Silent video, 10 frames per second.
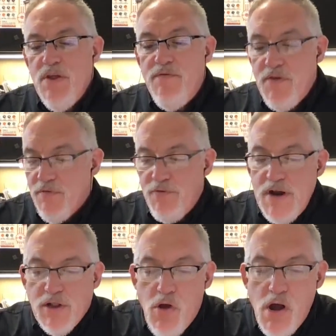Feel free
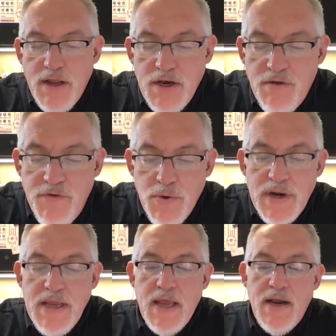to log in to view it
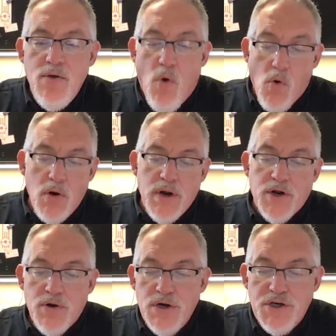again or
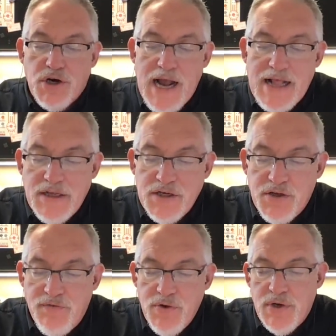encourage your colleagues
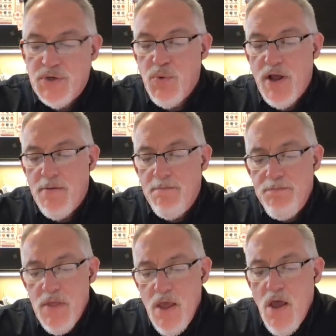to view it as well.
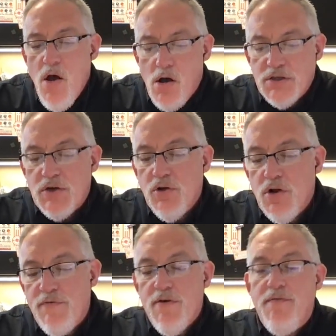Also,
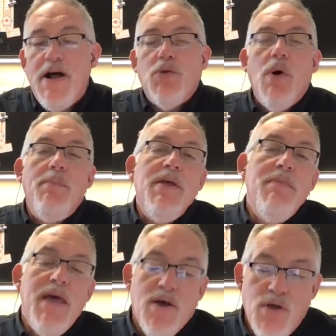look for a follow-up
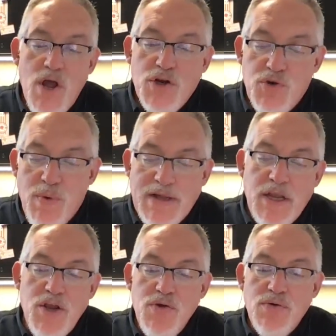email
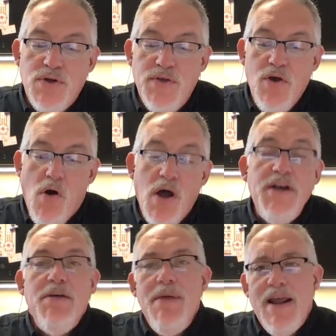directing you to the
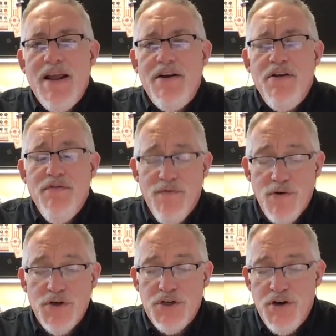on-demand
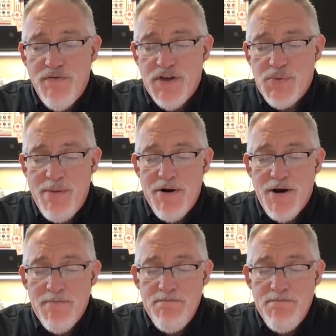version of this webinar.